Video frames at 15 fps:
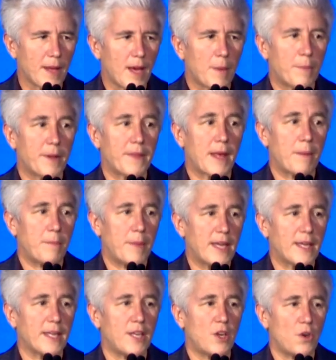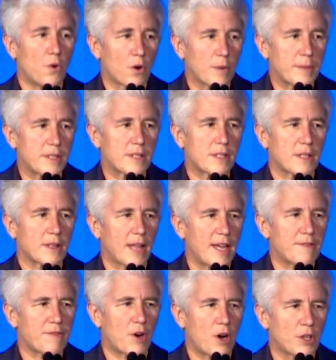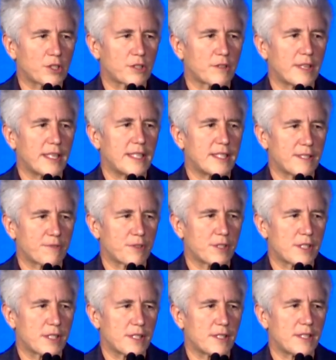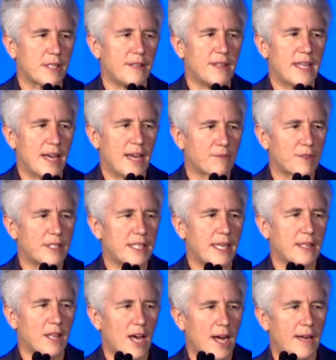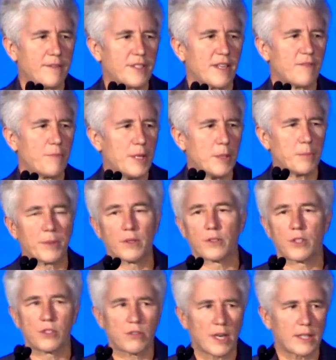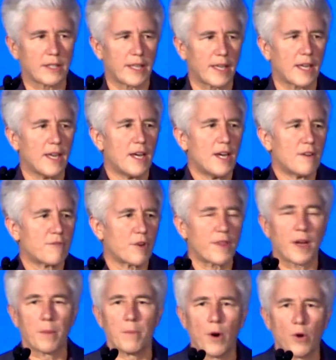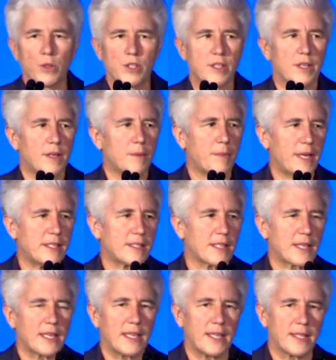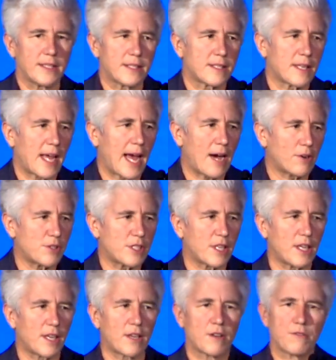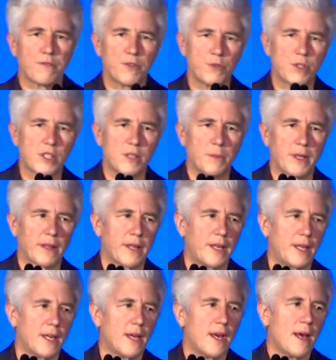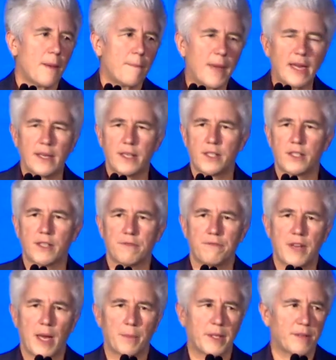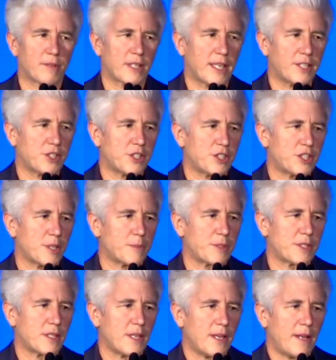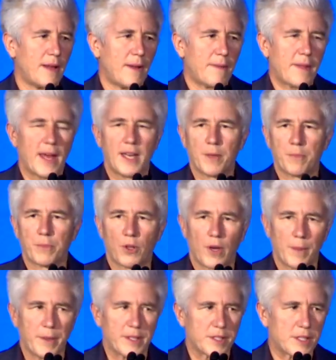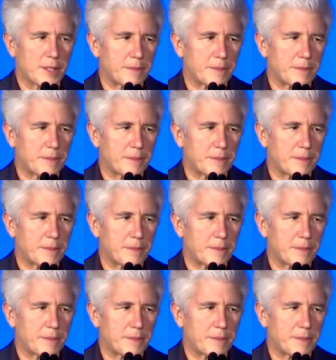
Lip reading: but that make enormous life-altering differences in the everyday lives of people struggling for their most basic needs: housing, food stability, maintenance of family relationships, and employment.